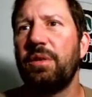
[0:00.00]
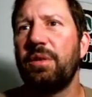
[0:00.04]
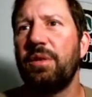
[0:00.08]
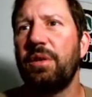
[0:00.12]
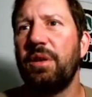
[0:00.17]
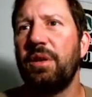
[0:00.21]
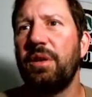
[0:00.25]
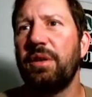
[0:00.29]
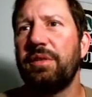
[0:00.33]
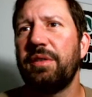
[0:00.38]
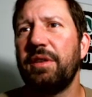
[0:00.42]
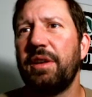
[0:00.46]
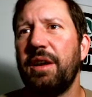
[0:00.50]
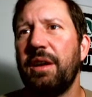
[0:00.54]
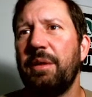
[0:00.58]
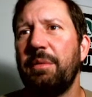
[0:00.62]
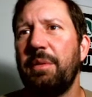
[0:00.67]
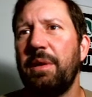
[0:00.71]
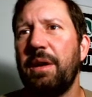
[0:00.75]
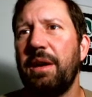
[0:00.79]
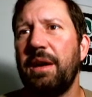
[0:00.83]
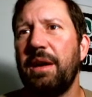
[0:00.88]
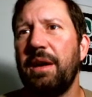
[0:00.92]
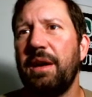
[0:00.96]
all-time
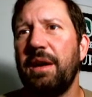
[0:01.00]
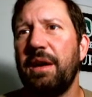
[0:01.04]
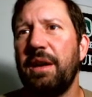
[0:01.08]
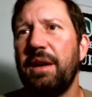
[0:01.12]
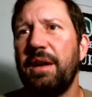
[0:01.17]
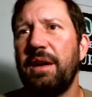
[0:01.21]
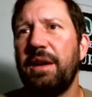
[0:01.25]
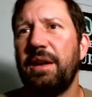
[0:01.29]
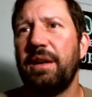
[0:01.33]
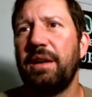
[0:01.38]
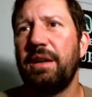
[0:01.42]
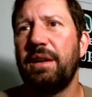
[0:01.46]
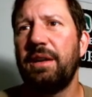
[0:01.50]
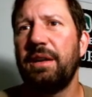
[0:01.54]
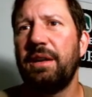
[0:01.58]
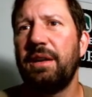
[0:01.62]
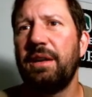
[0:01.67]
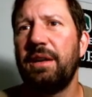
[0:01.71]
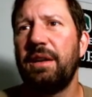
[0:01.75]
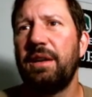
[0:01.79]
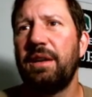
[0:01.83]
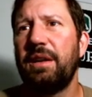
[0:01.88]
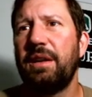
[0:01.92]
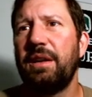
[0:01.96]
high
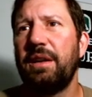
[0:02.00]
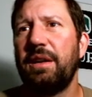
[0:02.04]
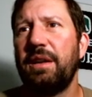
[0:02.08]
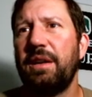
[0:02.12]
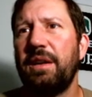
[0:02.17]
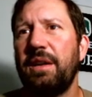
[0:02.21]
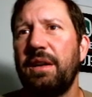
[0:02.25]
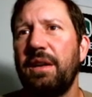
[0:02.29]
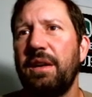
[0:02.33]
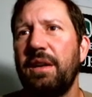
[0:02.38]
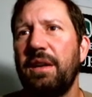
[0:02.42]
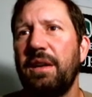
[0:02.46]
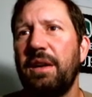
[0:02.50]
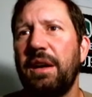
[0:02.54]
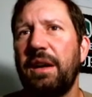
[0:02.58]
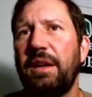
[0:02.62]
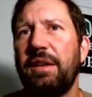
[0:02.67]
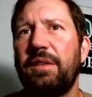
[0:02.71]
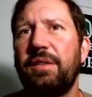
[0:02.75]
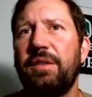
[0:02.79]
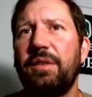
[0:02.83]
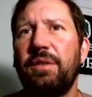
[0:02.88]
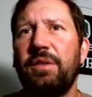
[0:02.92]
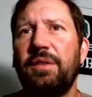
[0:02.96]

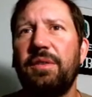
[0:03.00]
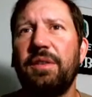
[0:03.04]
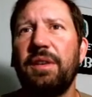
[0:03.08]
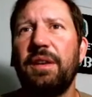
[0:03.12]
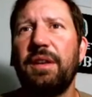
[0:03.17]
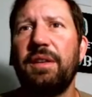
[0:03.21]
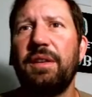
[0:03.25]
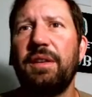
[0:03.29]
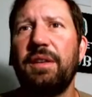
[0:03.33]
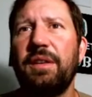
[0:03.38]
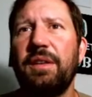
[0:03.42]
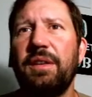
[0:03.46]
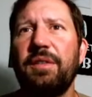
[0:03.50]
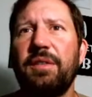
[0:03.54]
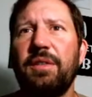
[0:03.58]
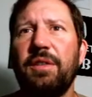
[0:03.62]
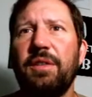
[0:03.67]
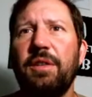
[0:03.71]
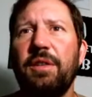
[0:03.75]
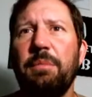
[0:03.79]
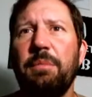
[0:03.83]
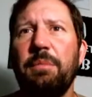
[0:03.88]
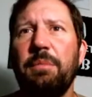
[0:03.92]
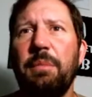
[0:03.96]
at 2 cents. Let's
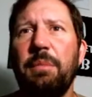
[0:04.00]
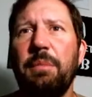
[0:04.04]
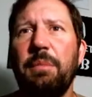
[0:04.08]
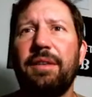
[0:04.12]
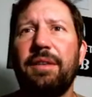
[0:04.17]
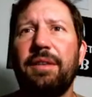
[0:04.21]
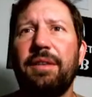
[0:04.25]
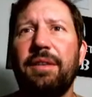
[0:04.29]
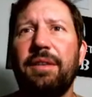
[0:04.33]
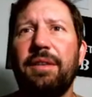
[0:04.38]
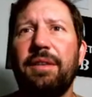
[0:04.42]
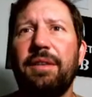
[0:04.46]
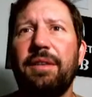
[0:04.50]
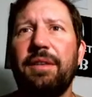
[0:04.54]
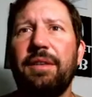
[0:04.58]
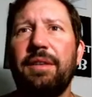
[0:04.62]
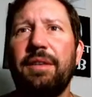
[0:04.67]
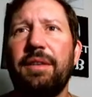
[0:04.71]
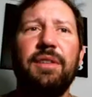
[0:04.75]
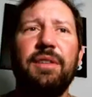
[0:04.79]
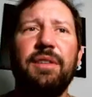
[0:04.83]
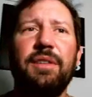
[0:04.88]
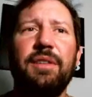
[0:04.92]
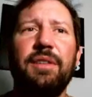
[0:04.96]
go to max and
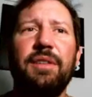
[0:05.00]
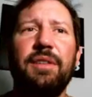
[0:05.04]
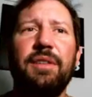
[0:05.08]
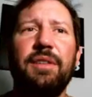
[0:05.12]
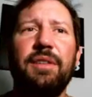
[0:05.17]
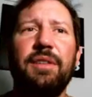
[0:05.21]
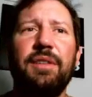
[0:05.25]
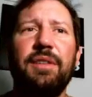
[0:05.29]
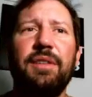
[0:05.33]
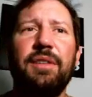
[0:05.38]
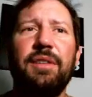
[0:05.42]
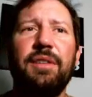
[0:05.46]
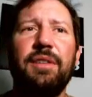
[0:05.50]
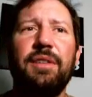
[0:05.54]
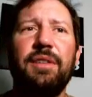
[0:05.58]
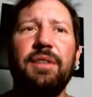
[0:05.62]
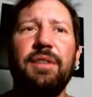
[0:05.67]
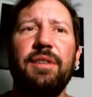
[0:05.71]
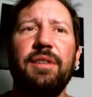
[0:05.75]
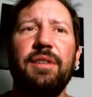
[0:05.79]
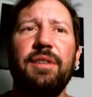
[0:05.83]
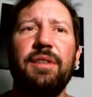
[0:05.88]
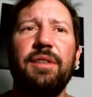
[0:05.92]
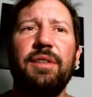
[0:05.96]
see about when they
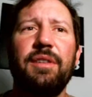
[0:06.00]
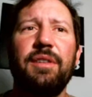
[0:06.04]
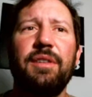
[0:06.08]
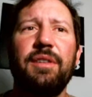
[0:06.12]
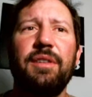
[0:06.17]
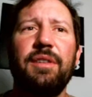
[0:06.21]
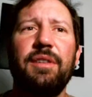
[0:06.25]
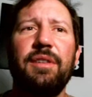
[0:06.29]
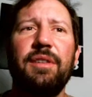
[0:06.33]
started here.